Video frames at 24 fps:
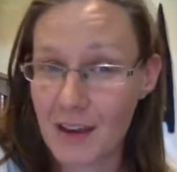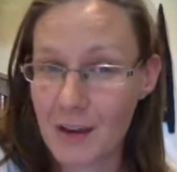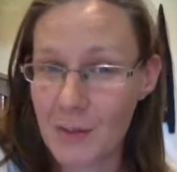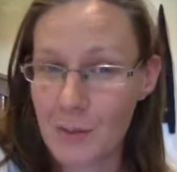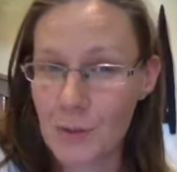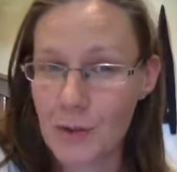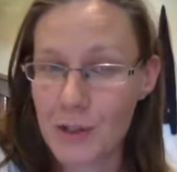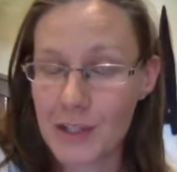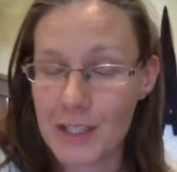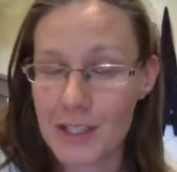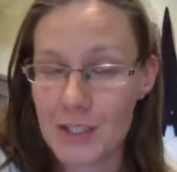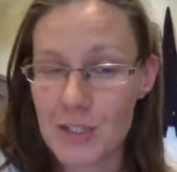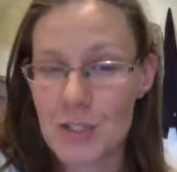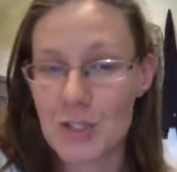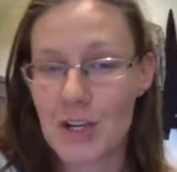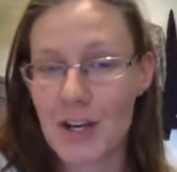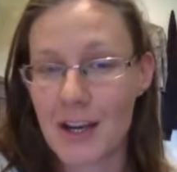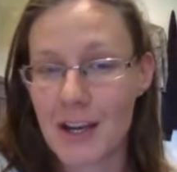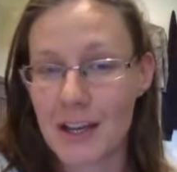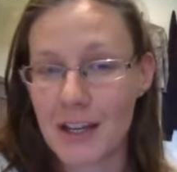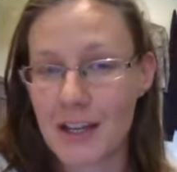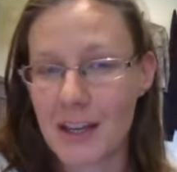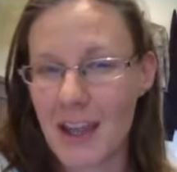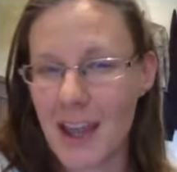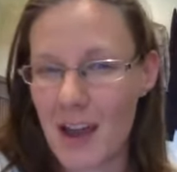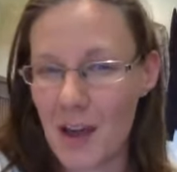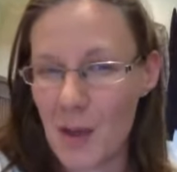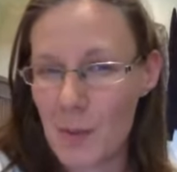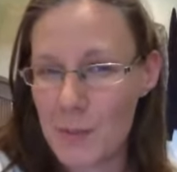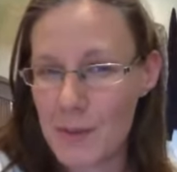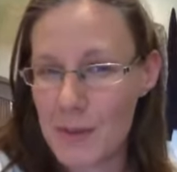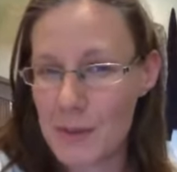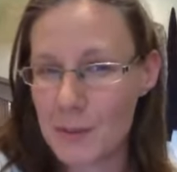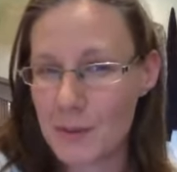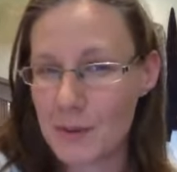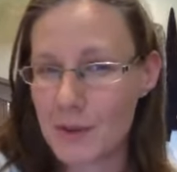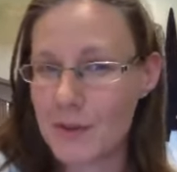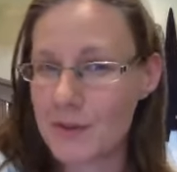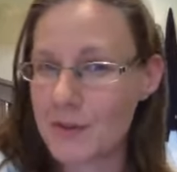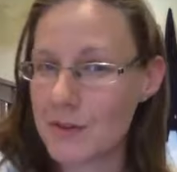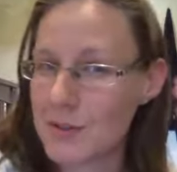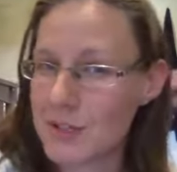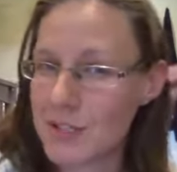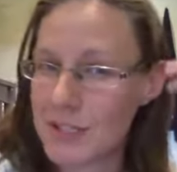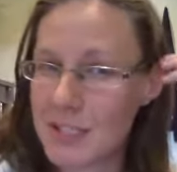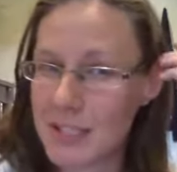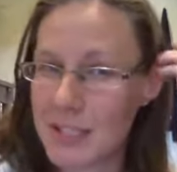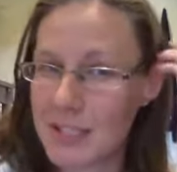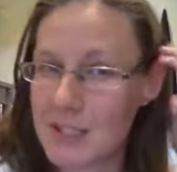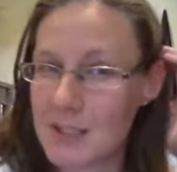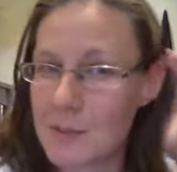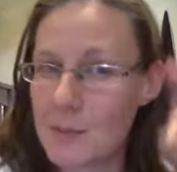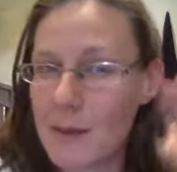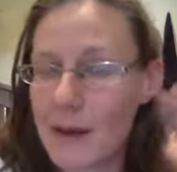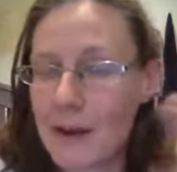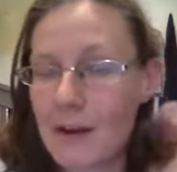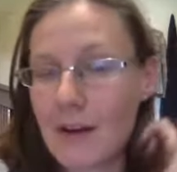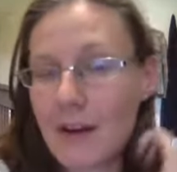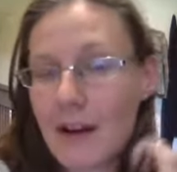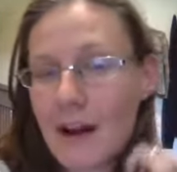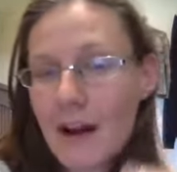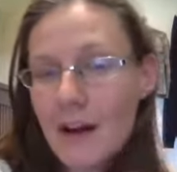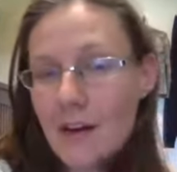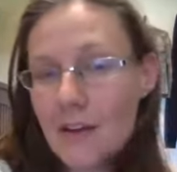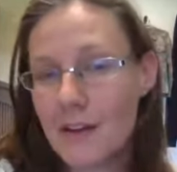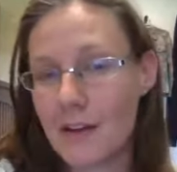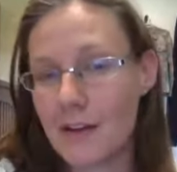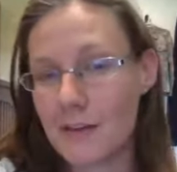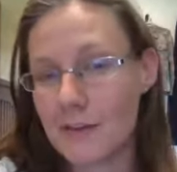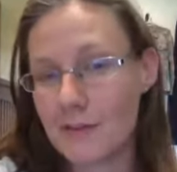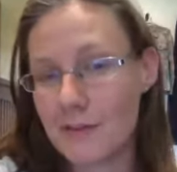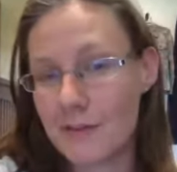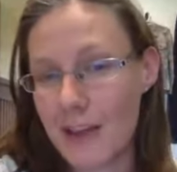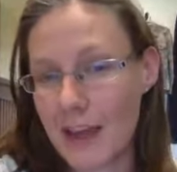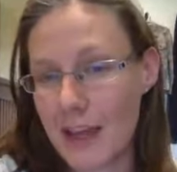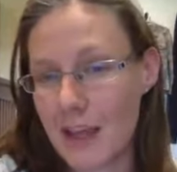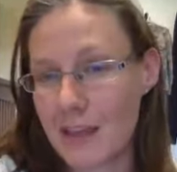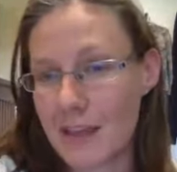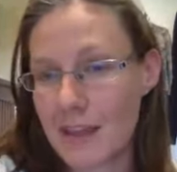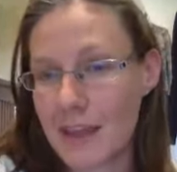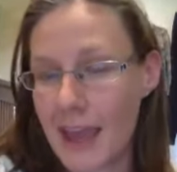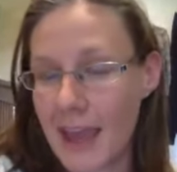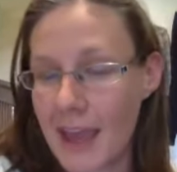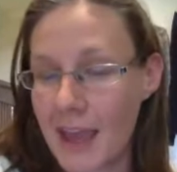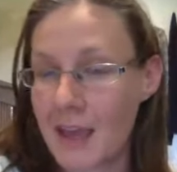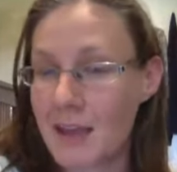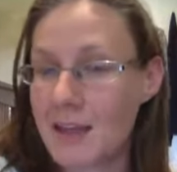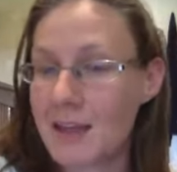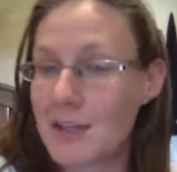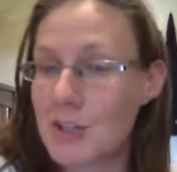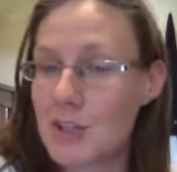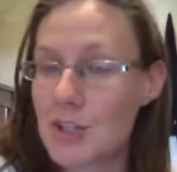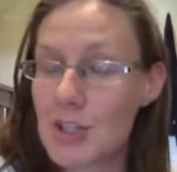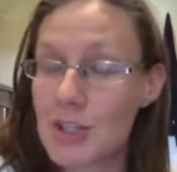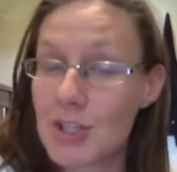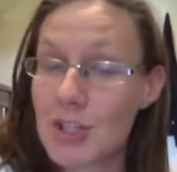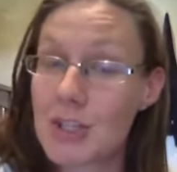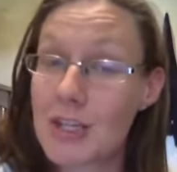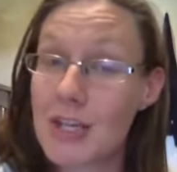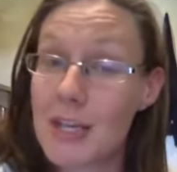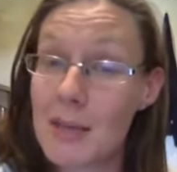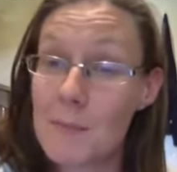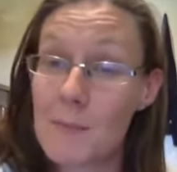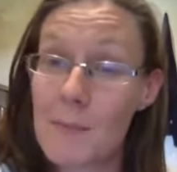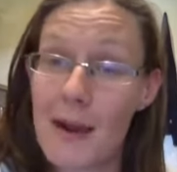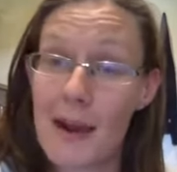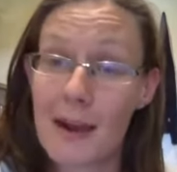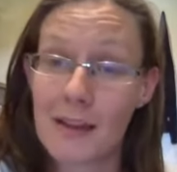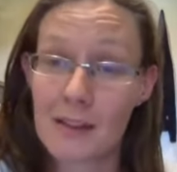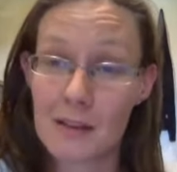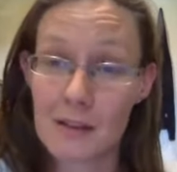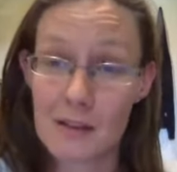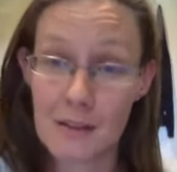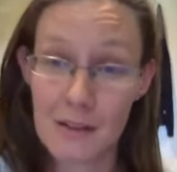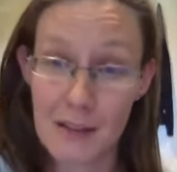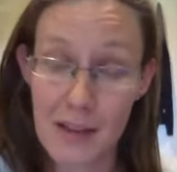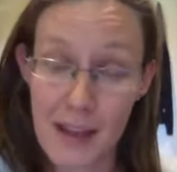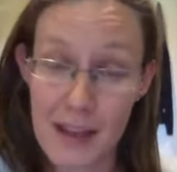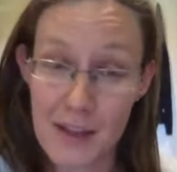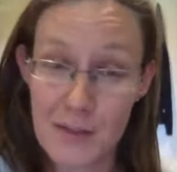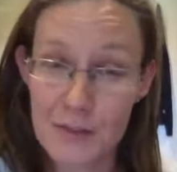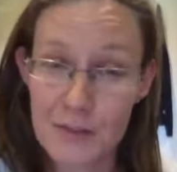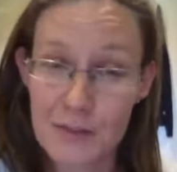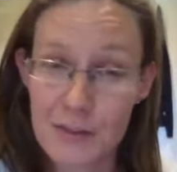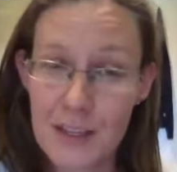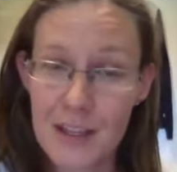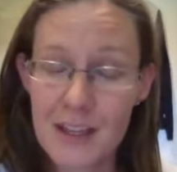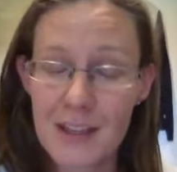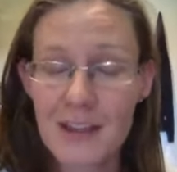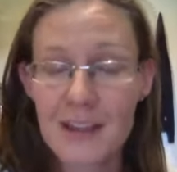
I'm really trying to help people understand better how their faith can and should impact their life,